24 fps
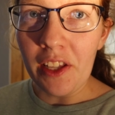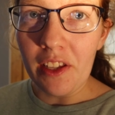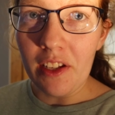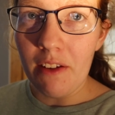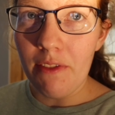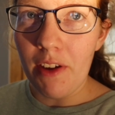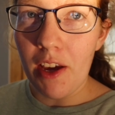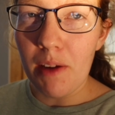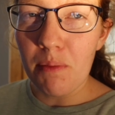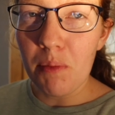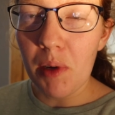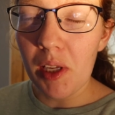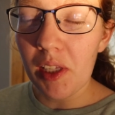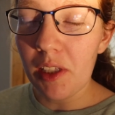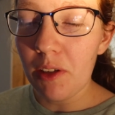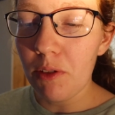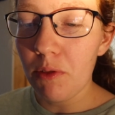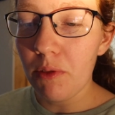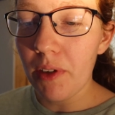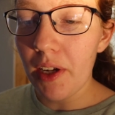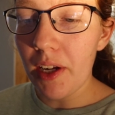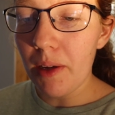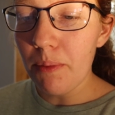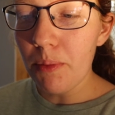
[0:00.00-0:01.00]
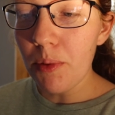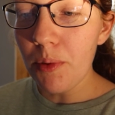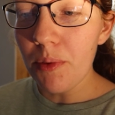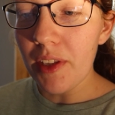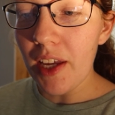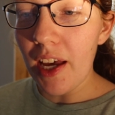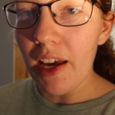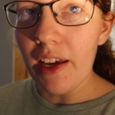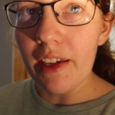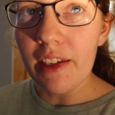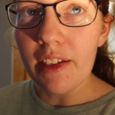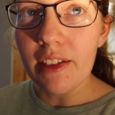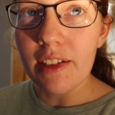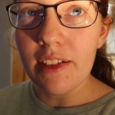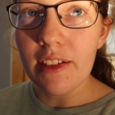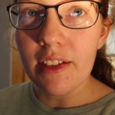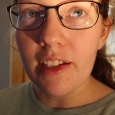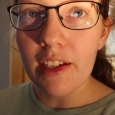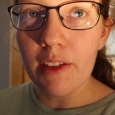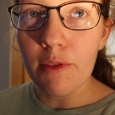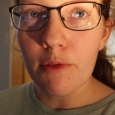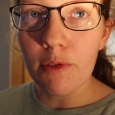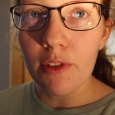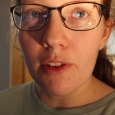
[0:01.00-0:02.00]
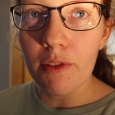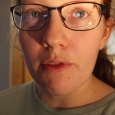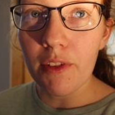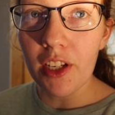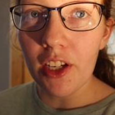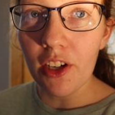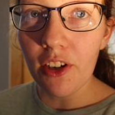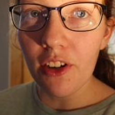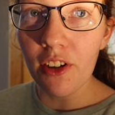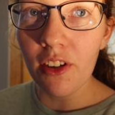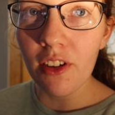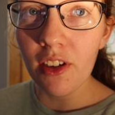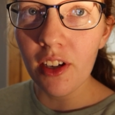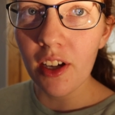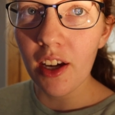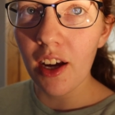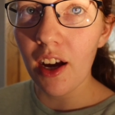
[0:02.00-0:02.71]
that I've had my little ramble, that is it for the video.